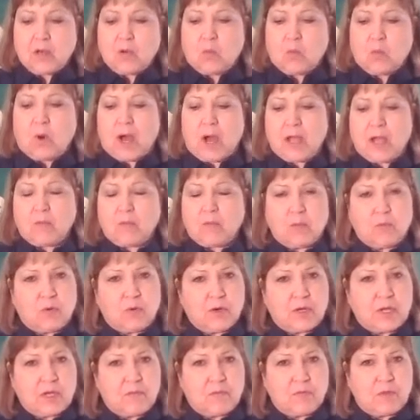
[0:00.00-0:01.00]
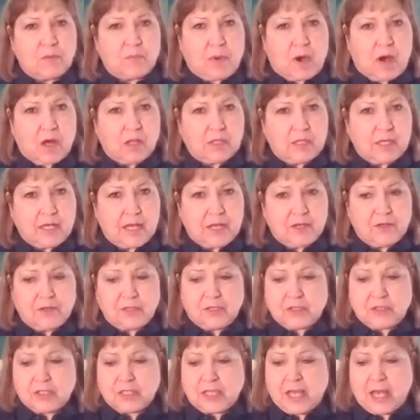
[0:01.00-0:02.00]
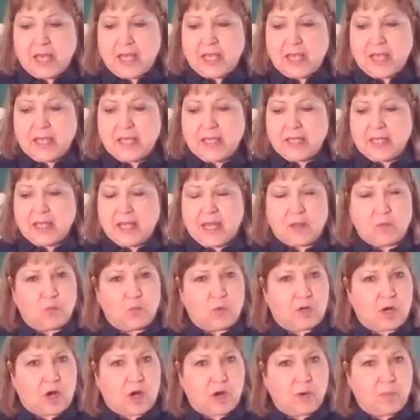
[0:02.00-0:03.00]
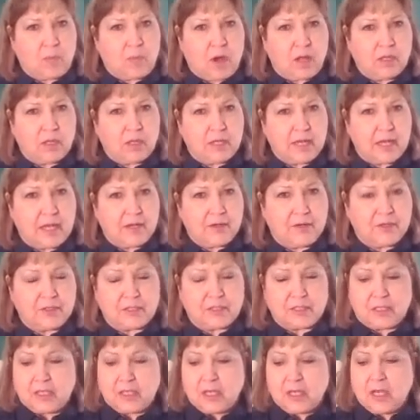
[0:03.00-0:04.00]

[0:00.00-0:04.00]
Why we're working with pollinators, you say? And what are pollinators?